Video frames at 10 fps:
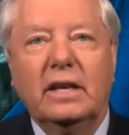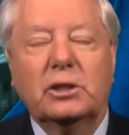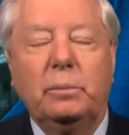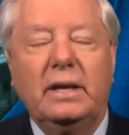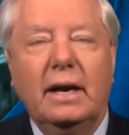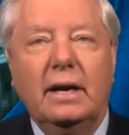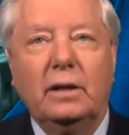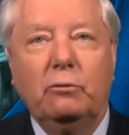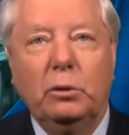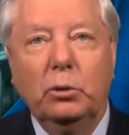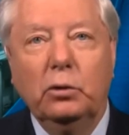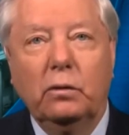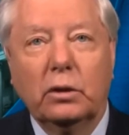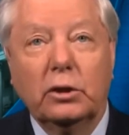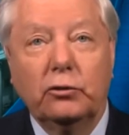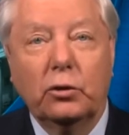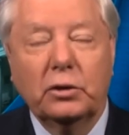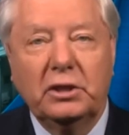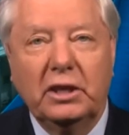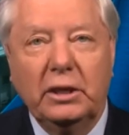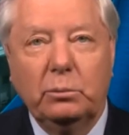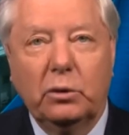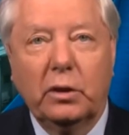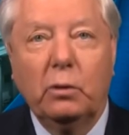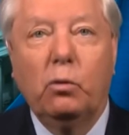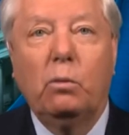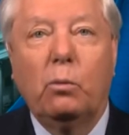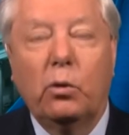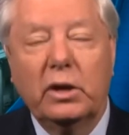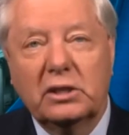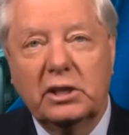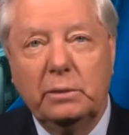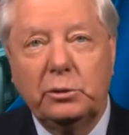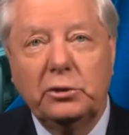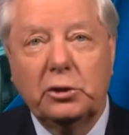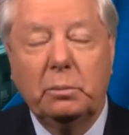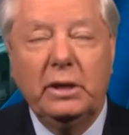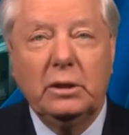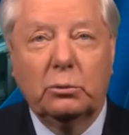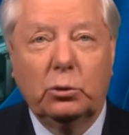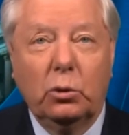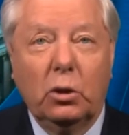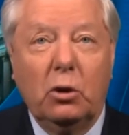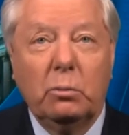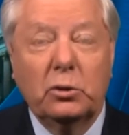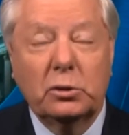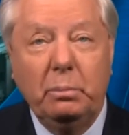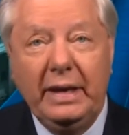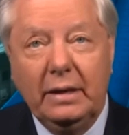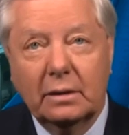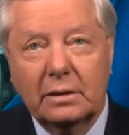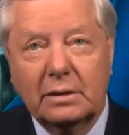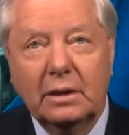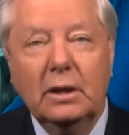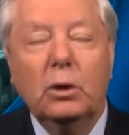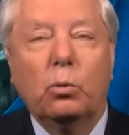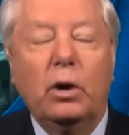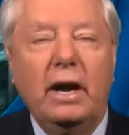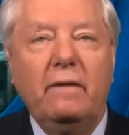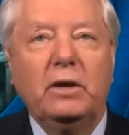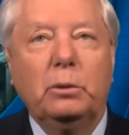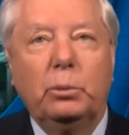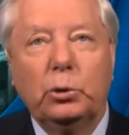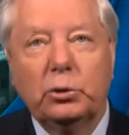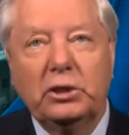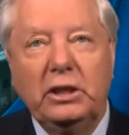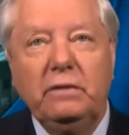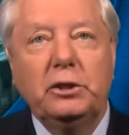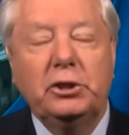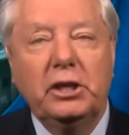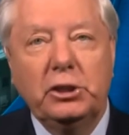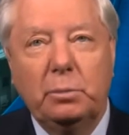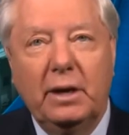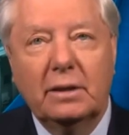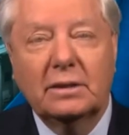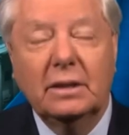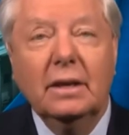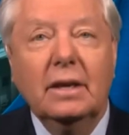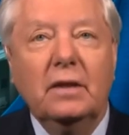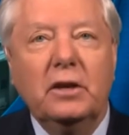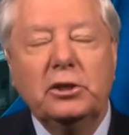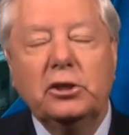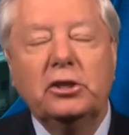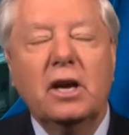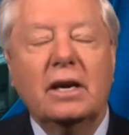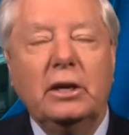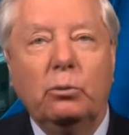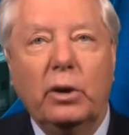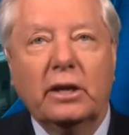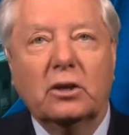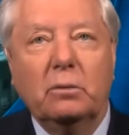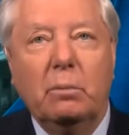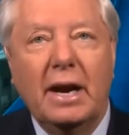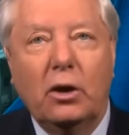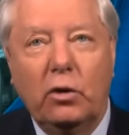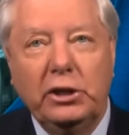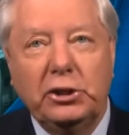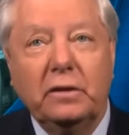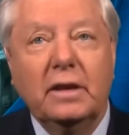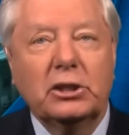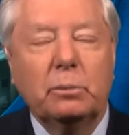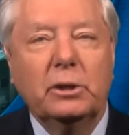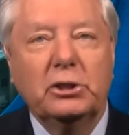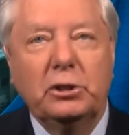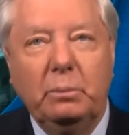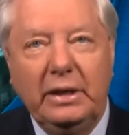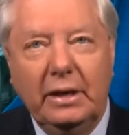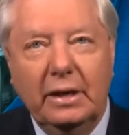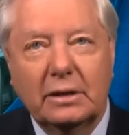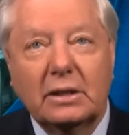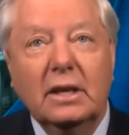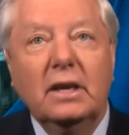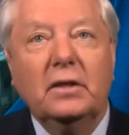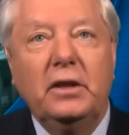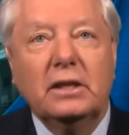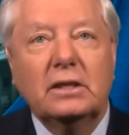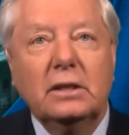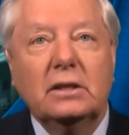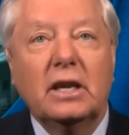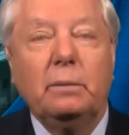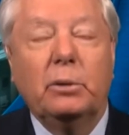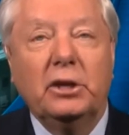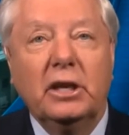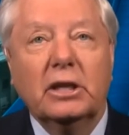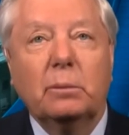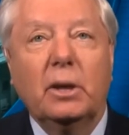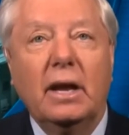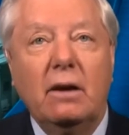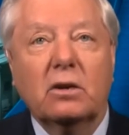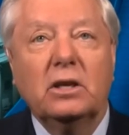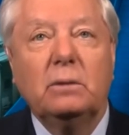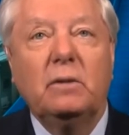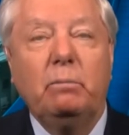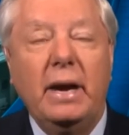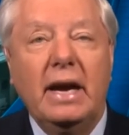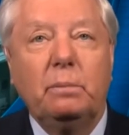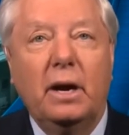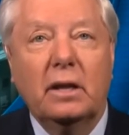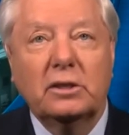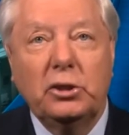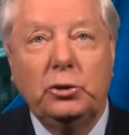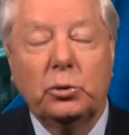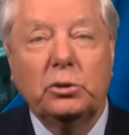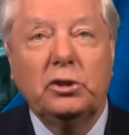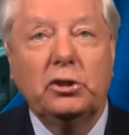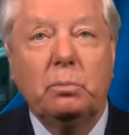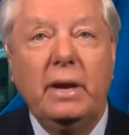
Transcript: expedited removal is on the table. They want more exceptions to make the rule almost meaningless. We're having to pull teeth to change policy. This is not irregular migration. That's a bunch of BS. This is a predictable outcome of bad policy choices